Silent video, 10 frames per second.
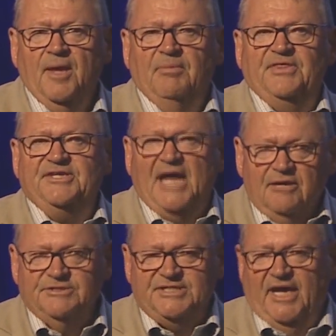But the
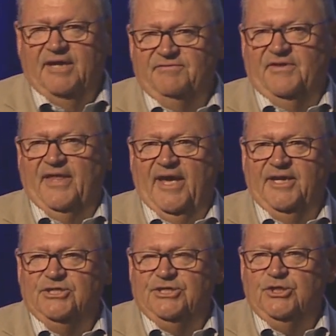downside for that
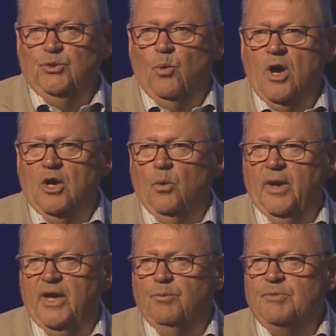is that you walk
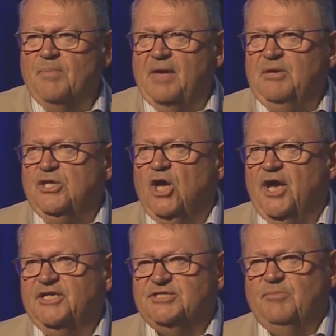away with maybe
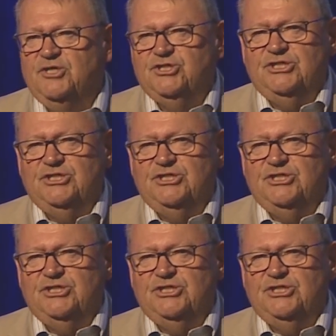not as much